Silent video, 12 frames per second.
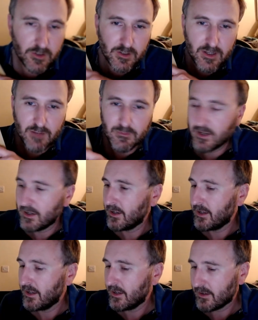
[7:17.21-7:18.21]

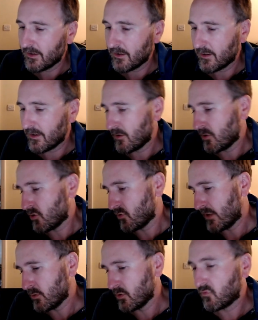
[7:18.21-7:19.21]
my
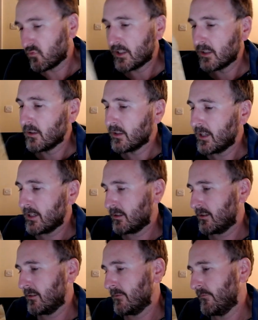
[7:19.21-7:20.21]
address was written on that.